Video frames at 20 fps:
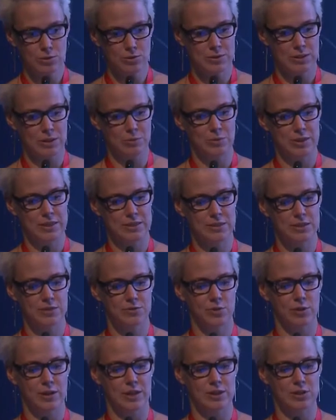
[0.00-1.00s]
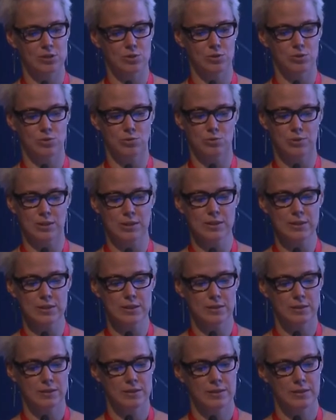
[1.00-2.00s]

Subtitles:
some reasons for us to use it,